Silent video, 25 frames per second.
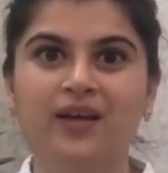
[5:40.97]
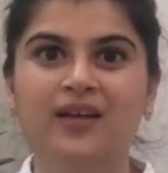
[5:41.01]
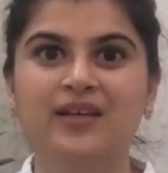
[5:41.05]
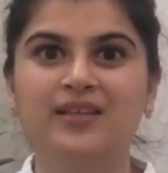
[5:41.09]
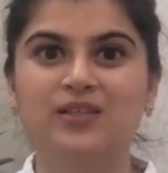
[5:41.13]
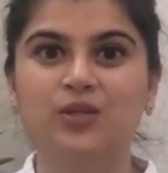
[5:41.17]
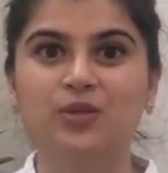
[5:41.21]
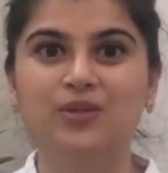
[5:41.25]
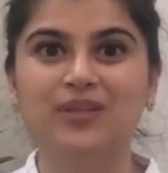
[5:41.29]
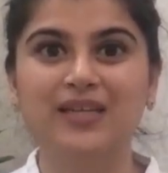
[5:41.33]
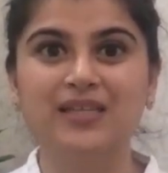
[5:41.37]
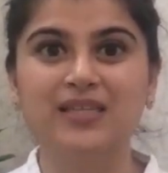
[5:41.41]

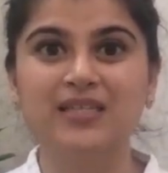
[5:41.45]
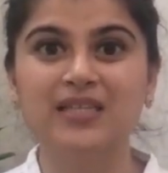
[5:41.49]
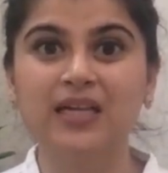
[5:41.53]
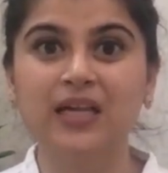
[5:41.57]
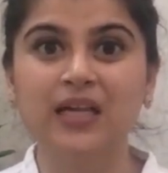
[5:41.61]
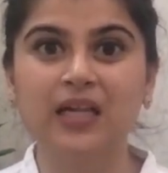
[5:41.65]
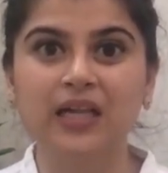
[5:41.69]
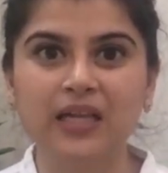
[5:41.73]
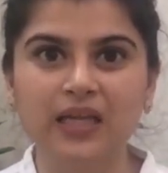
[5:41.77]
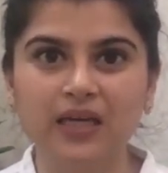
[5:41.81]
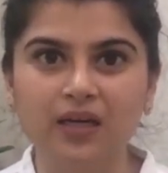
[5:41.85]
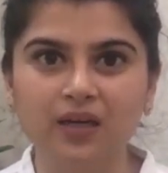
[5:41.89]
So that's a
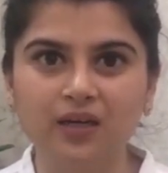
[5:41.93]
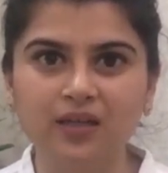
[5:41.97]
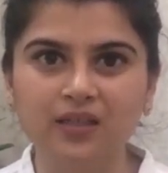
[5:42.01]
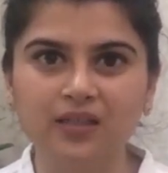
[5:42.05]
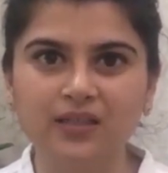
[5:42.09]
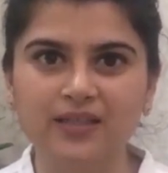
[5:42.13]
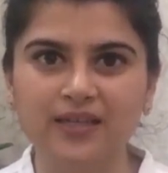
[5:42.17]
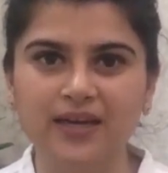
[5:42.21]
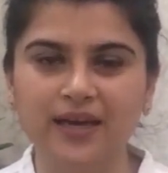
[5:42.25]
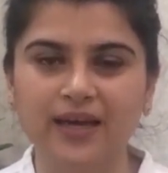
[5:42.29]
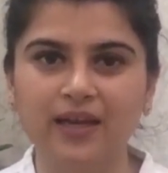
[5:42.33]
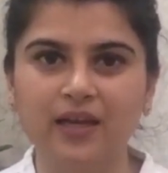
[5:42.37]
clear
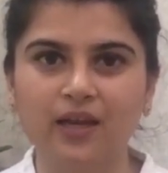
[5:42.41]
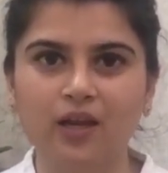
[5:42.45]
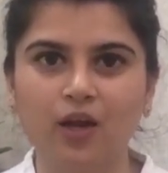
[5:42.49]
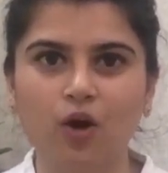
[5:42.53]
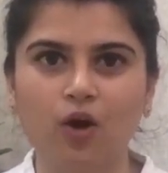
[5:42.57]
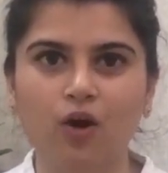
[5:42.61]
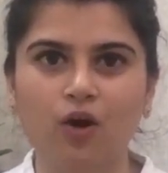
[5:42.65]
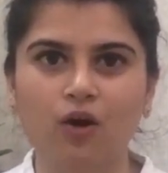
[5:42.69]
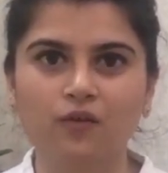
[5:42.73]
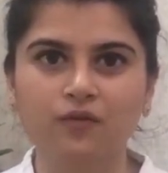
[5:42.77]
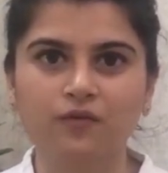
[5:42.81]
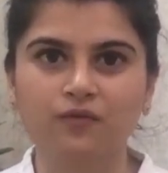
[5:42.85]
tell
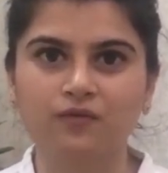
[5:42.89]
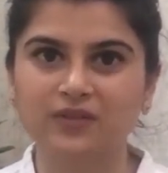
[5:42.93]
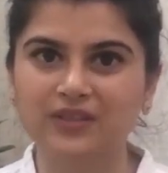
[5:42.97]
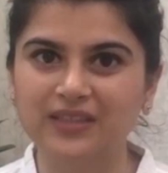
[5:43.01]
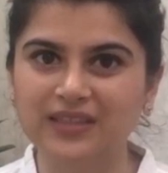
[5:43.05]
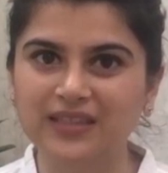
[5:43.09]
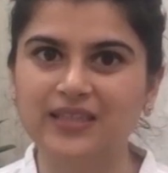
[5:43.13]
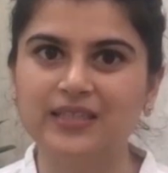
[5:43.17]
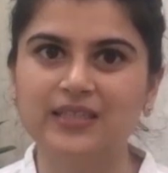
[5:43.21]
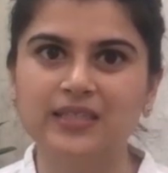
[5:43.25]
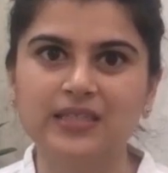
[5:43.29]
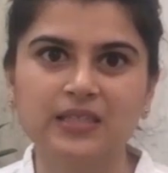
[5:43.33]
of
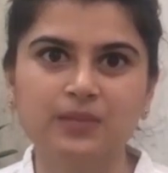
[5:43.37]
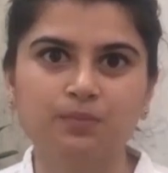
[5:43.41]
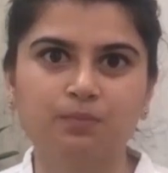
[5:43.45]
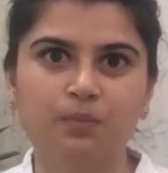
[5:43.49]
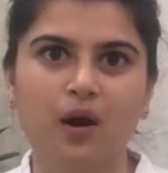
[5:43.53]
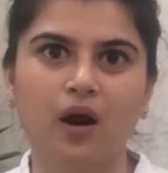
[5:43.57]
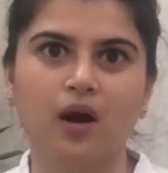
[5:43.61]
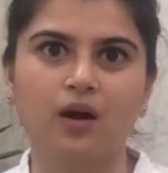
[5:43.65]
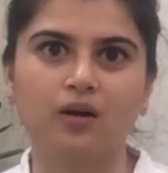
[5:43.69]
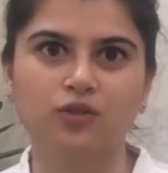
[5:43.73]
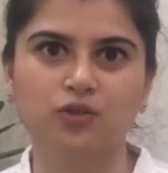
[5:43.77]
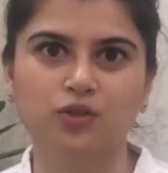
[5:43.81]
this
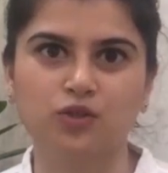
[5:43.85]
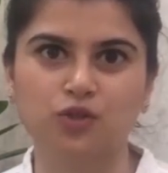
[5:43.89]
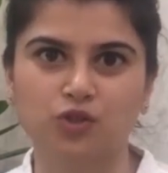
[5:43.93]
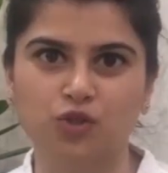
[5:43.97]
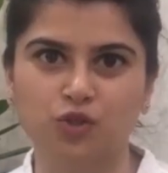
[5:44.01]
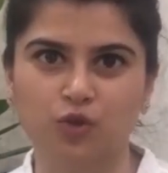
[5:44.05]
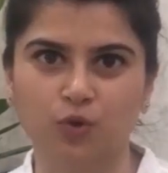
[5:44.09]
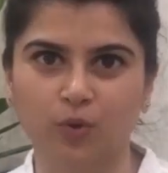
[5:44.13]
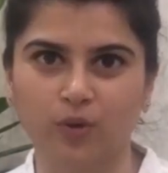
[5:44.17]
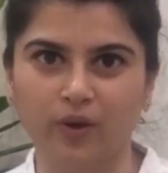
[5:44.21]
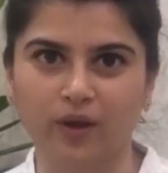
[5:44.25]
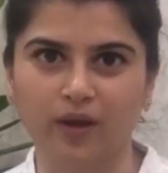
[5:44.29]
sparks
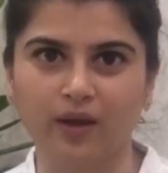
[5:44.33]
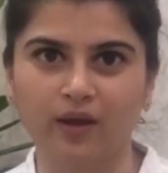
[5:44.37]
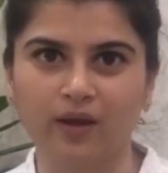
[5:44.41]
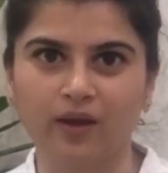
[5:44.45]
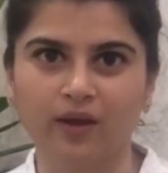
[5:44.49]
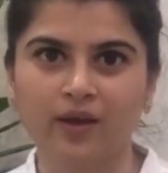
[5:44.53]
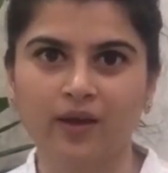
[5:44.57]
joy.